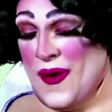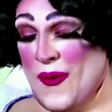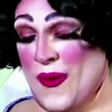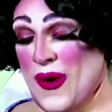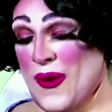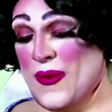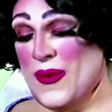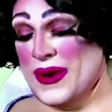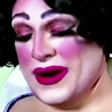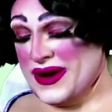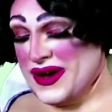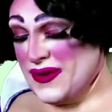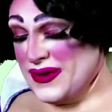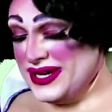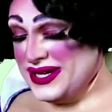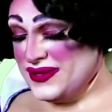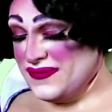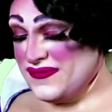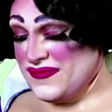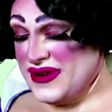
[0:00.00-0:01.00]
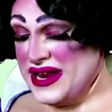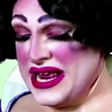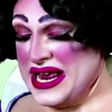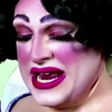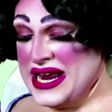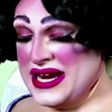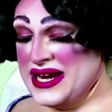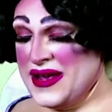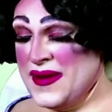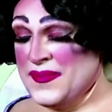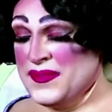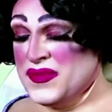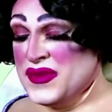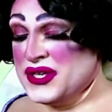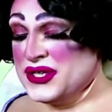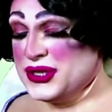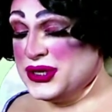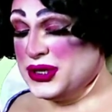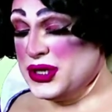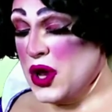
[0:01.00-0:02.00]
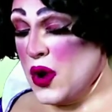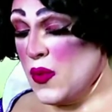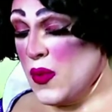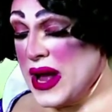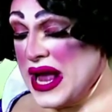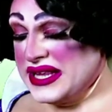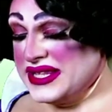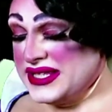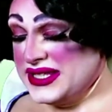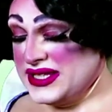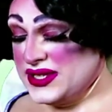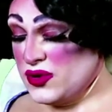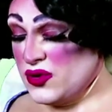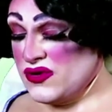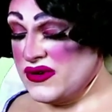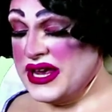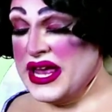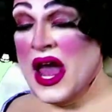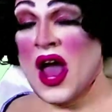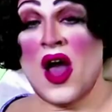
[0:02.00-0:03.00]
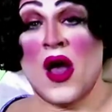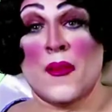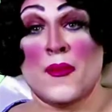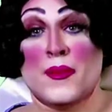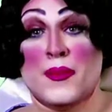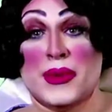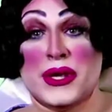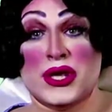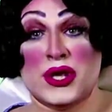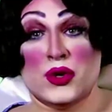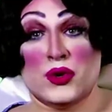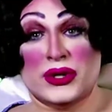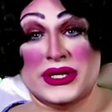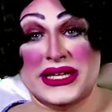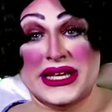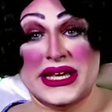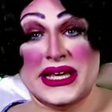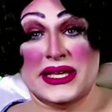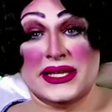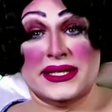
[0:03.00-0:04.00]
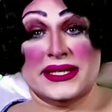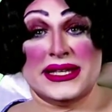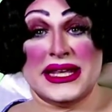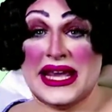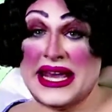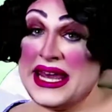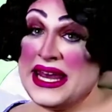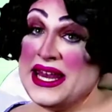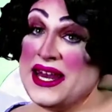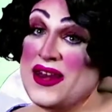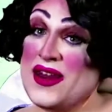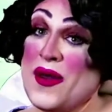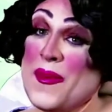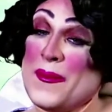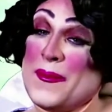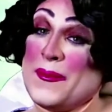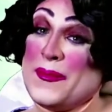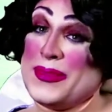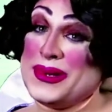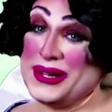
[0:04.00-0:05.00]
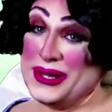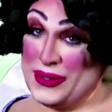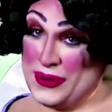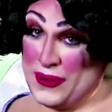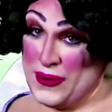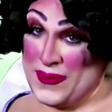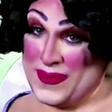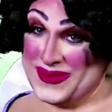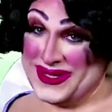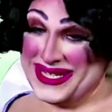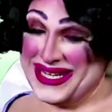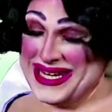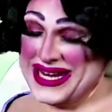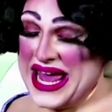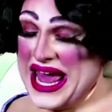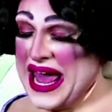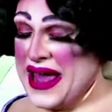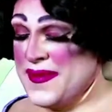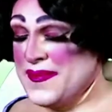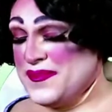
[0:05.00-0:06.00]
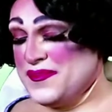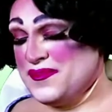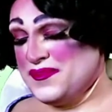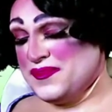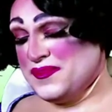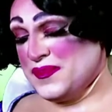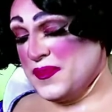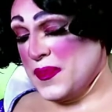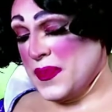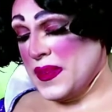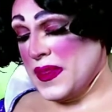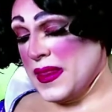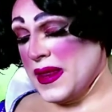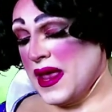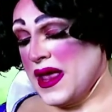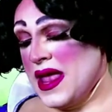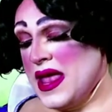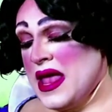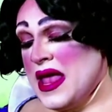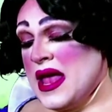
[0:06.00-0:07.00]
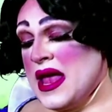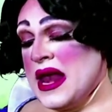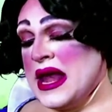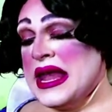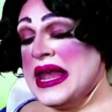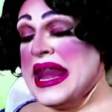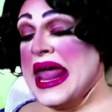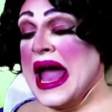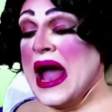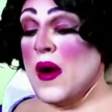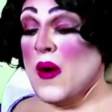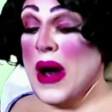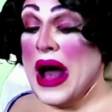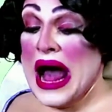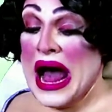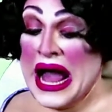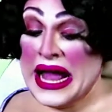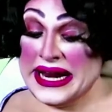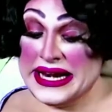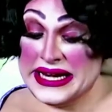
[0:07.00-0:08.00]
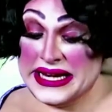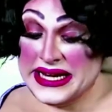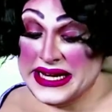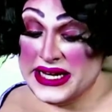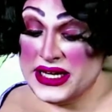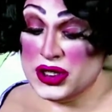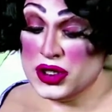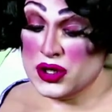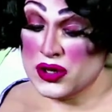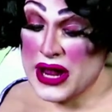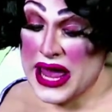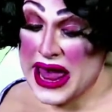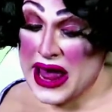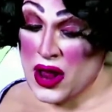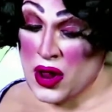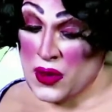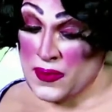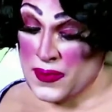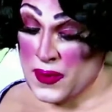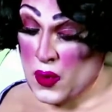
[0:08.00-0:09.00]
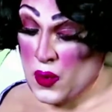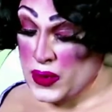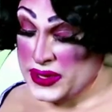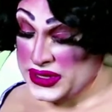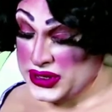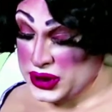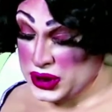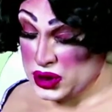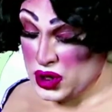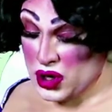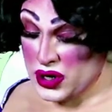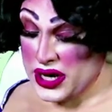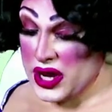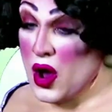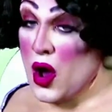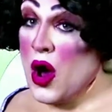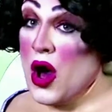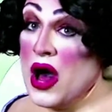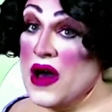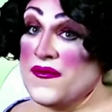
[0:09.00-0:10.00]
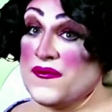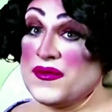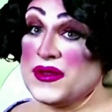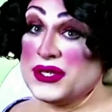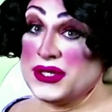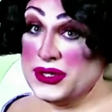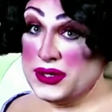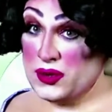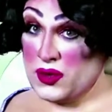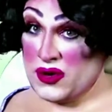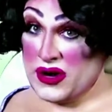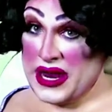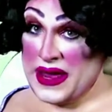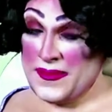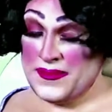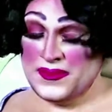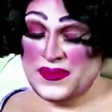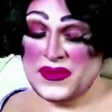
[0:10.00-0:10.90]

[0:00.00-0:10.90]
Well, we're going to read Snow White's story, Beauties in Bloom, today. Now, I need your help with starting off the story.